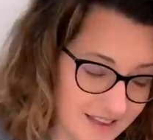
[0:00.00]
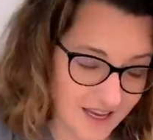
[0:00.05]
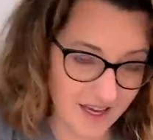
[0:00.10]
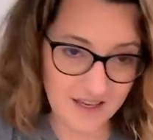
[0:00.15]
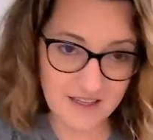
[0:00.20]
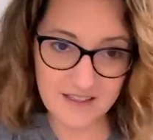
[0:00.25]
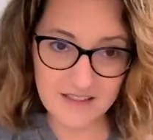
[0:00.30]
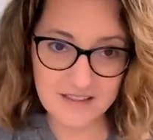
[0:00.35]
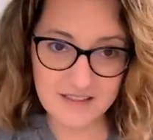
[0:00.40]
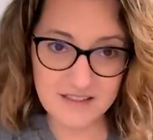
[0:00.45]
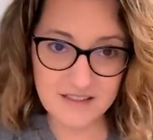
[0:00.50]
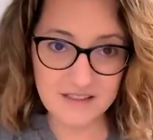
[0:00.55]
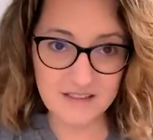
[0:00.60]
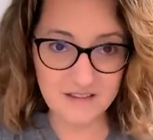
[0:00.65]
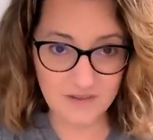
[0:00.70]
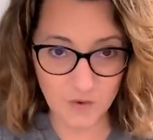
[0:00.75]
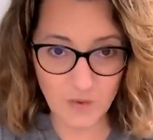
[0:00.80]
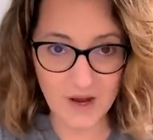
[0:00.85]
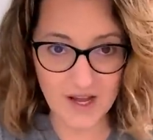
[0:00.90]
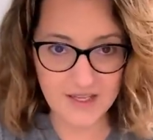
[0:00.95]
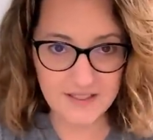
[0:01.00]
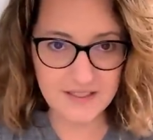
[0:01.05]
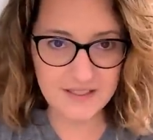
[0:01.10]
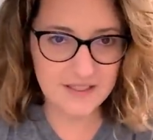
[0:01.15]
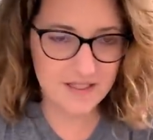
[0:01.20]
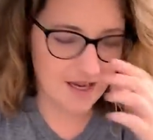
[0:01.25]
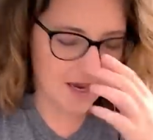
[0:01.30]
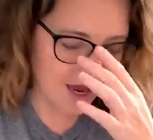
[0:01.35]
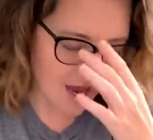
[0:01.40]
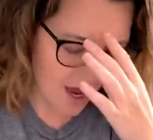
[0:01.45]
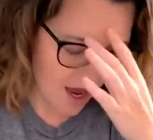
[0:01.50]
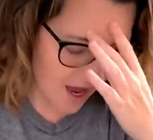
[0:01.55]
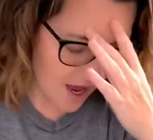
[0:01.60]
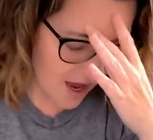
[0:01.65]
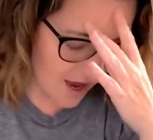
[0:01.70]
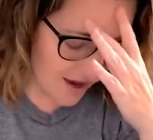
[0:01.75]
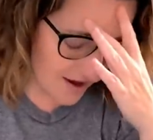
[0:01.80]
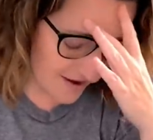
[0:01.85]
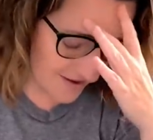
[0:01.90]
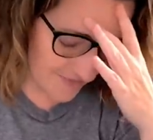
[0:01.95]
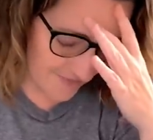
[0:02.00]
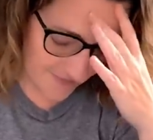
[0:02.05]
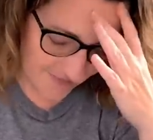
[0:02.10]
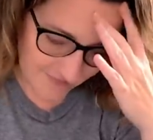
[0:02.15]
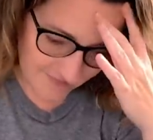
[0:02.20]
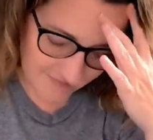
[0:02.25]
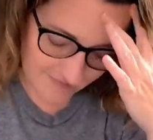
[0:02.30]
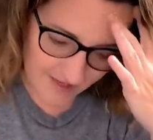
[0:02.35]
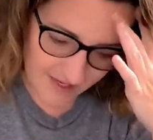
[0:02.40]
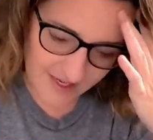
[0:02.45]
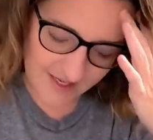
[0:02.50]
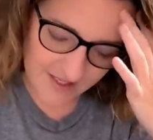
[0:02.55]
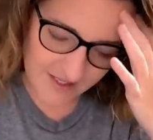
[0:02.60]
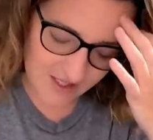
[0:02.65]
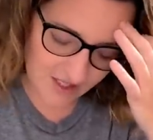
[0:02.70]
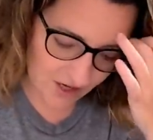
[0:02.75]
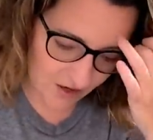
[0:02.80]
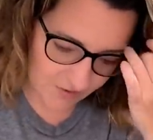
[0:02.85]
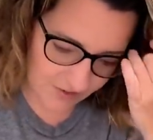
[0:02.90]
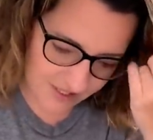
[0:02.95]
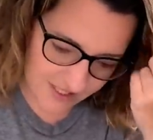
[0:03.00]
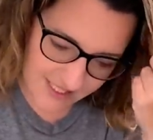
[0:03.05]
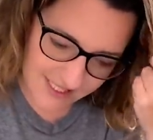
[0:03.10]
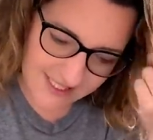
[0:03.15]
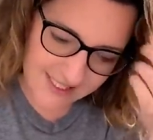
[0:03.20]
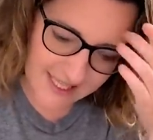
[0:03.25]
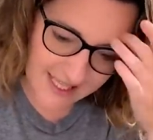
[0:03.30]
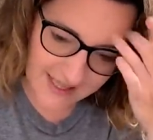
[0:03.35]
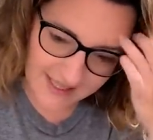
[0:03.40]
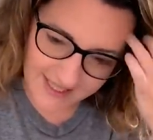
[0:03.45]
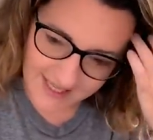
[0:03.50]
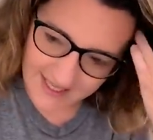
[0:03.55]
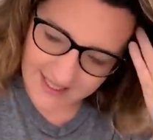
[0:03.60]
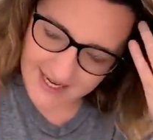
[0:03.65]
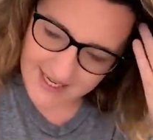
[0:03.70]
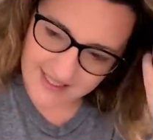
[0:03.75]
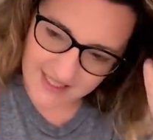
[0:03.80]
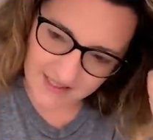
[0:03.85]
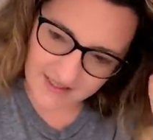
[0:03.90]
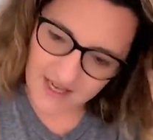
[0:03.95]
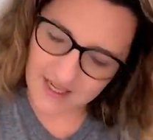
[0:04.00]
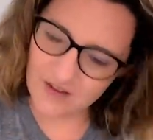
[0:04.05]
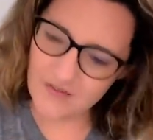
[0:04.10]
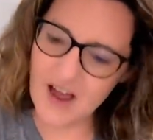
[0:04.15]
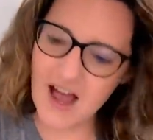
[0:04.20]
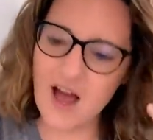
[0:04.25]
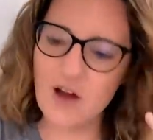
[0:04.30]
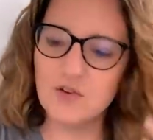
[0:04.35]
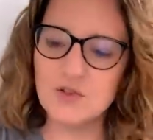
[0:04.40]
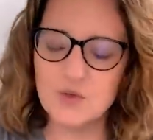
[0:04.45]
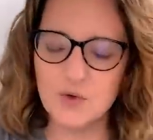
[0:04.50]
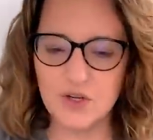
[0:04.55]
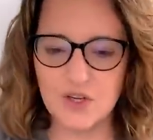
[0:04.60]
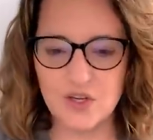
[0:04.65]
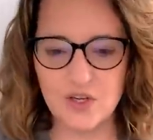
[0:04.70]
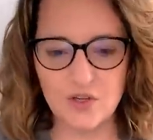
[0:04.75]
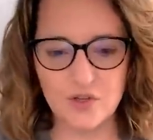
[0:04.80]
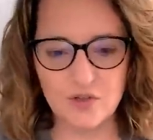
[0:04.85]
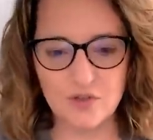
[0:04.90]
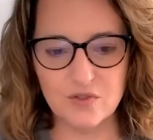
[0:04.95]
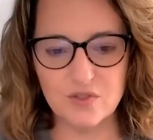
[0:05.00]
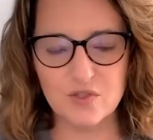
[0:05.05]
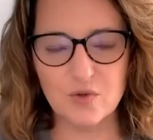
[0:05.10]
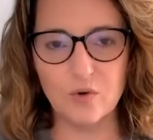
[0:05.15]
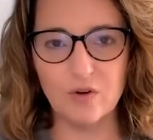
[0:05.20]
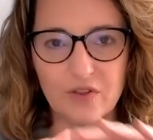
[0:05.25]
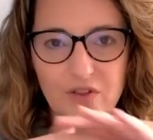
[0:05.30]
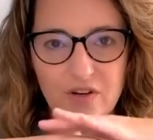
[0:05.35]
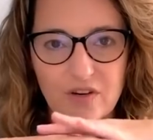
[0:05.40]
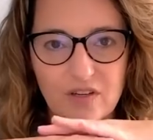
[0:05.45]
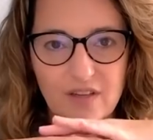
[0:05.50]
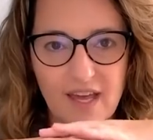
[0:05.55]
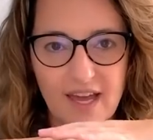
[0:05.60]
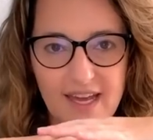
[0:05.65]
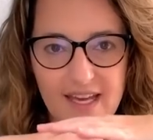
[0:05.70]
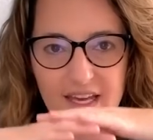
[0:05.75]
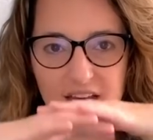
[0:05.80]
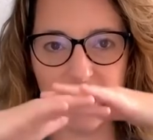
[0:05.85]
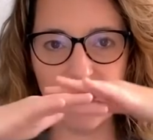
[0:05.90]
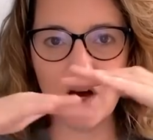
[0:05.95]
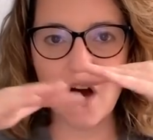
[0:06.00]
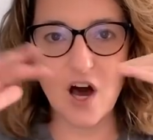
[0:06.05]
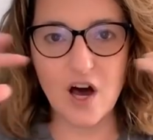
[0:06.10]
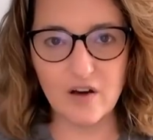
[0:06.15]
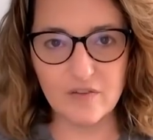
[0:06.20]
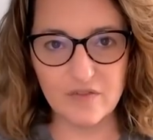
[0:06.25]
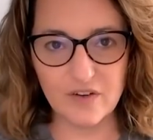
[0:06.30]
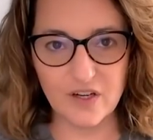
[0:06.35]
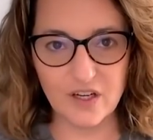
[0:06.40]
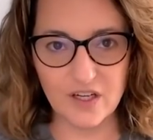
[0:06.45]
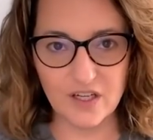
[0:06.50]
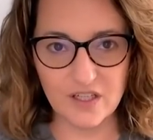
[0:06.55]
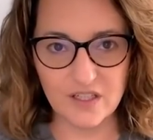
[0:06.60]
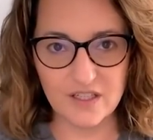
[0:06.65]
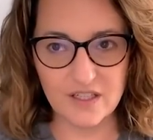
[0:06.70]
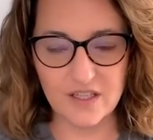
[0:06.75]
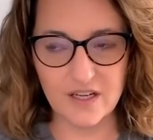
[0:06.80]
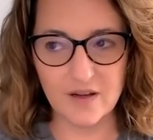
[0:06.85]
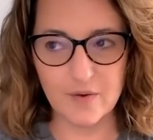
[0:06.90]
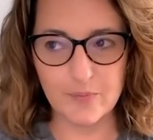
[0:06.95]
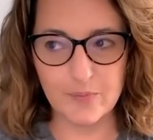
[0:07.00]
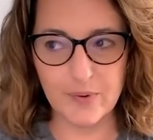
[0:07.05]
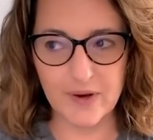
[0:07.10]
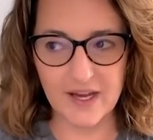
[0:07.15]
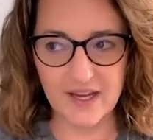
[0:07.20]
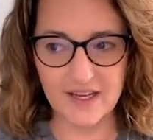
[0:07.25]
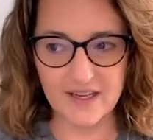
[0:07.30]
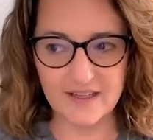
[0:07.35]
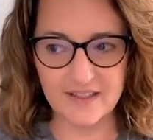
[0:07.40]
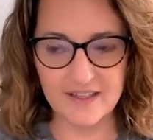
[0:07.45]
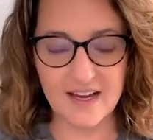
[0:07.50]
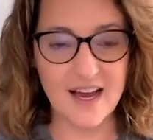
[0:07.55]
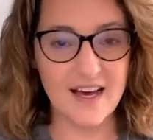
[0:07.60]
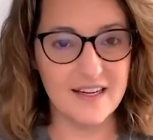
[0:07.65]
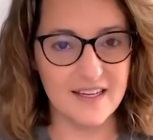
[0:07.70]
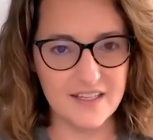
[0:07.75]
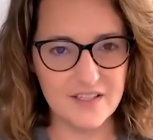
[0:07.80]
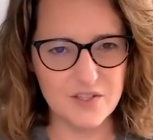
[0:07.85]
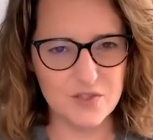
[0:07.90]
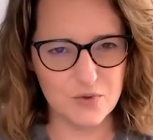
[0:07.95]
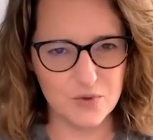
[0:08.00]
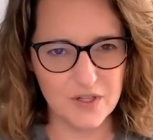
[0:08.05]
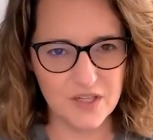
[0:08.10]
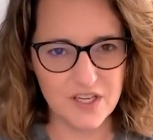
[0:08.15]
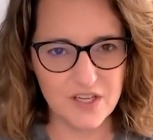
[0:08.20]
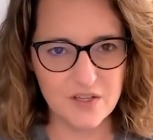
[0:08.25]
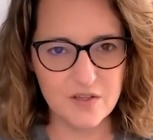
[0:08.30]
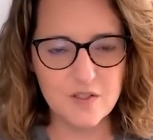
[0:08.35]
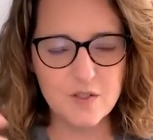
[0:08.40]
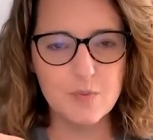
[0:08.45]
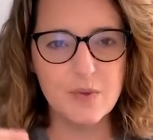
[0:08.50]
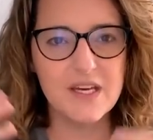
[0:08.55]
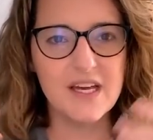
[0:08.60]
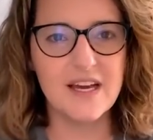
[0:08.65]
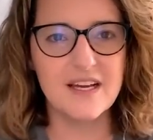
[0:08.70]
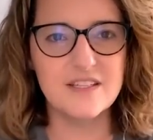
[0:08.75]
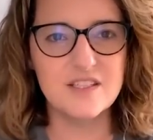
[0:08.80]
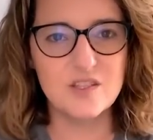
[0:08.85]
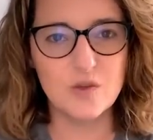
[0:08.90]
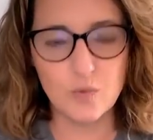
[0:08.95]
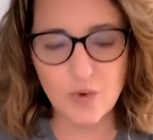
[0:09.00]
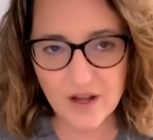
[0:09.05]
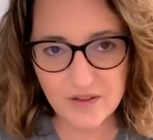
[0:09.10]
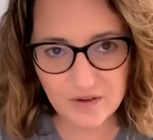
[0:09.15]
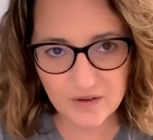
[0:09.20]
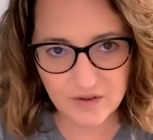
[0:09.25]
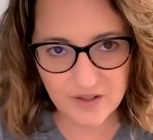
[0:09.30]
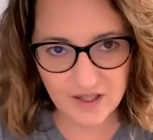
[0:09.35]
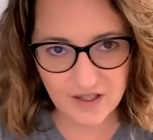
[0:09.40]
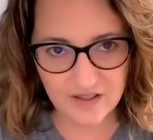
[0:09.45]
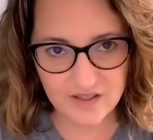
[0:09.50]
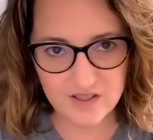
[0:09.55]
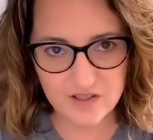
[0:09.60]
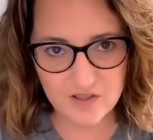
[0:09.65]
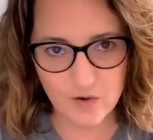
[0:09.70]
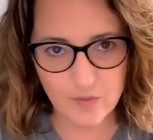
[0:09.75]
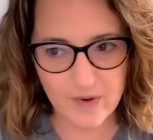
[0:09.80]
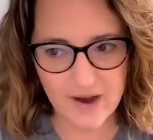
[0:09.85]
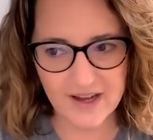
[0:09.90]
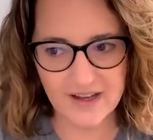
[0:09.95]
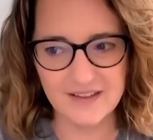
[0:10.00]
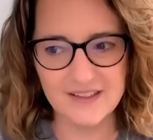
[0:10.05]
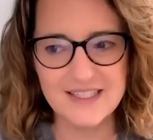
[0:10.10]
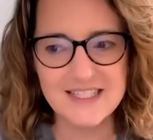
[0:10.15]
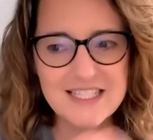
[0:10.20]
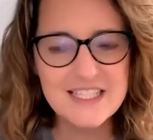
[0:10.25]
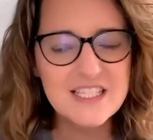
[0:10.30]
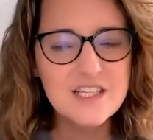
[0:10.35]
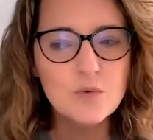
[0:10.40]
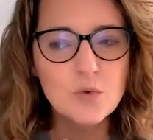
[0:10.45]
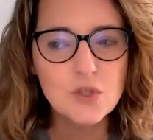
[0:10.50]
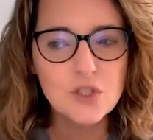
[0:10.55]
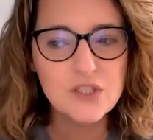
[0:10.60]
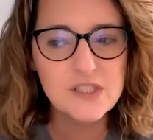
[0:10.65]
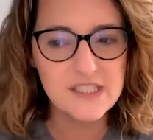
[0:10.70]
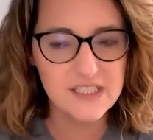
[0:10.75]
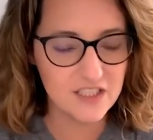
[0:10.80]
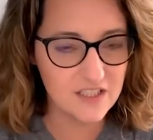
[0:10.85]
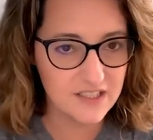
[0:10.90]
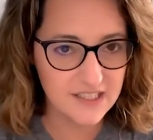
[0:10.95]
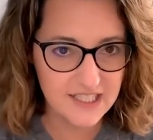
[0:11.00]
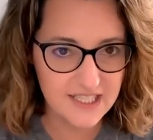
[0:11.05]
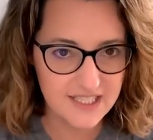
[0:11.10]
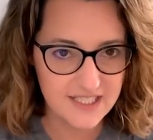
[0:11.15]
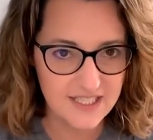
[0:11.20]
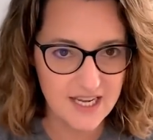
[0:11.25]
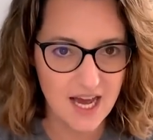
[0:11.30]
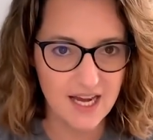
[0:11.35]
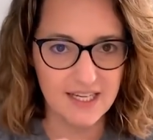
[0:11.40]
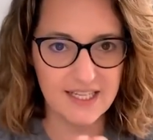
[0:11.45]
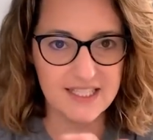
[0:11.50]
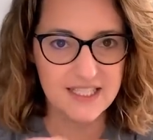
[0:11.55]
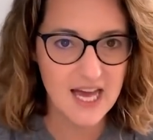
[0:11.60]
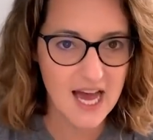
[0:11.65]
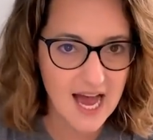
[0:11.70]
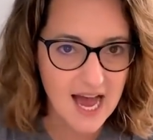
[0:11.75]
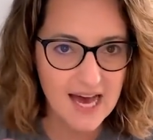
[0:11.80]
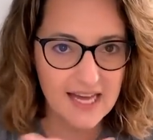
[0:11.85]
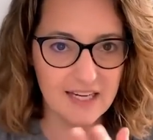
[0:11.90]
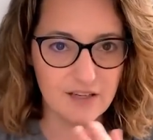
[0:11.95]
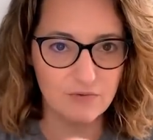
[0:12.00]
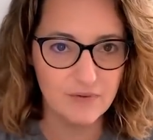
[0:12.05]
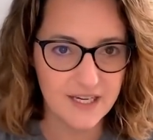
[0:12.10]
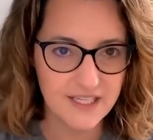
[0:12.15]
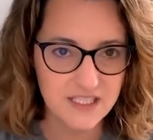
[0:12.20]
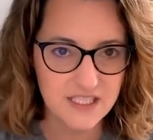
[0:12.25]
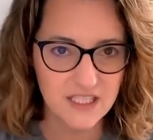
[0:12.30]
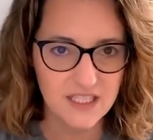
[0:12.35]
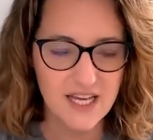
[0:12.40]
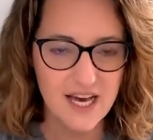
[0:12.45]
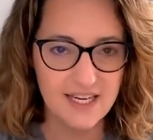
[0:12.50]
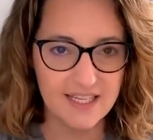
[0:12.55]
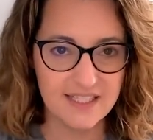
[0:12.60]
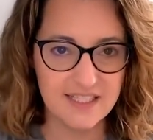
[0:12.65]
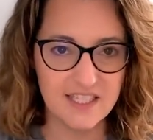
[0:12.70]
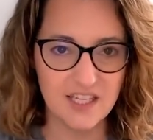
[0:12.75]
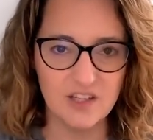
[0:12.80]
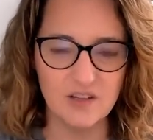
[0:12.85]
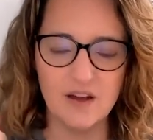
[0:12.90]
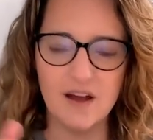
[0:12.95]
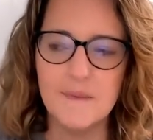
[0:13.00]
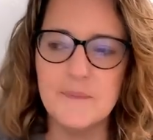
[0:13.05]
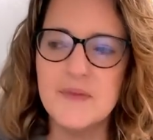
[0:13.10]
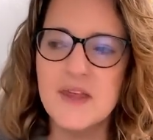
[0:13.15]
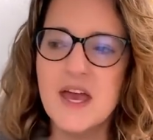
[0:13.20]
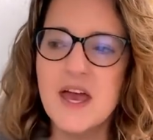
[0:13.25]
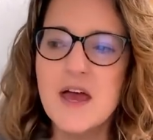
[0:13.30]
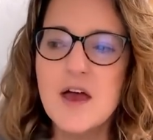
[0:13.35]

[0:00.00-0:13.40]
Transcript: That is west. So Disneyland has a lot of outdoor queues, or they're like covered but not indoor queues, because the weather there is so mild. Disney World clearly is not. It's hot, it rains a lot, etc.